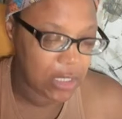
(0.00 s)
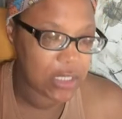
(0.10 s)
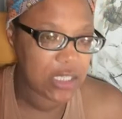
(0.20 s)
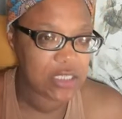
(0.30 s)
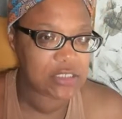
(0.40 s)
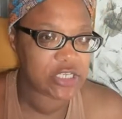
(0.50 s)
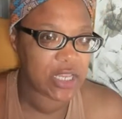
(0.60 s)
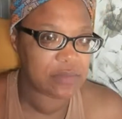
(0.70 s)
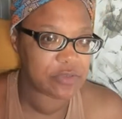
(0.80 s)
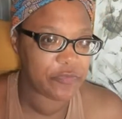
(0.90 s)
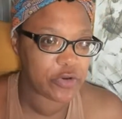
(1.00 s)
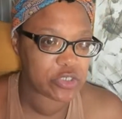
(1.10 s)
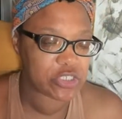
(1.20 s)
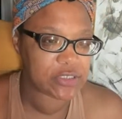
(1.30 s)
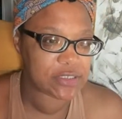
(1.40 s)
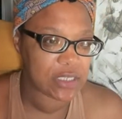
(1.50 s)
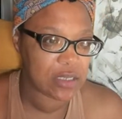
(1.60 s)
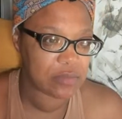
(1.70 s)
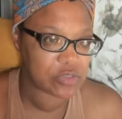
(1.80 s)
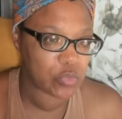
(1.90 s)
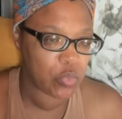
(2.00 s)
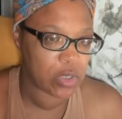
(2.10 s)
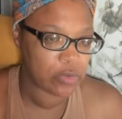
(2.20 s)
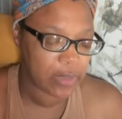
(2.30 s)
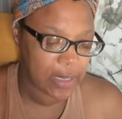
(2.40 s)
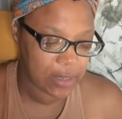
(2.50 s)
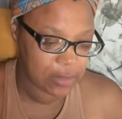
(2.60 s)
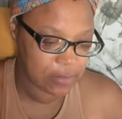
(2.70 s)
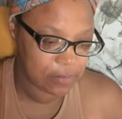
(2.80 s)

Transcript: King James Version, Psalms 109.